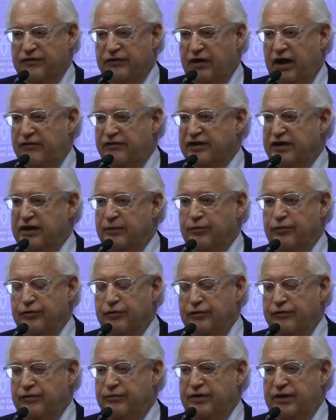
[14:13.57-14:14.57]
people's lives
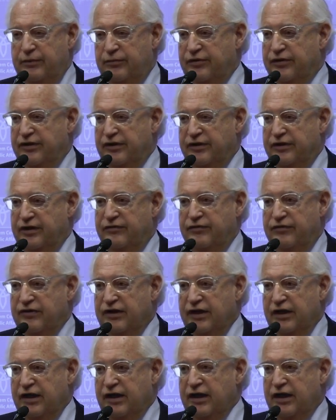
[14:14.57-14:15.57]
can improve and people can
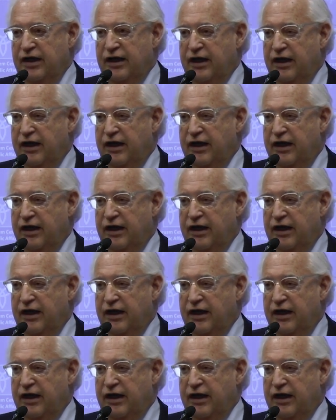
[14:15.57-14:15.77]
live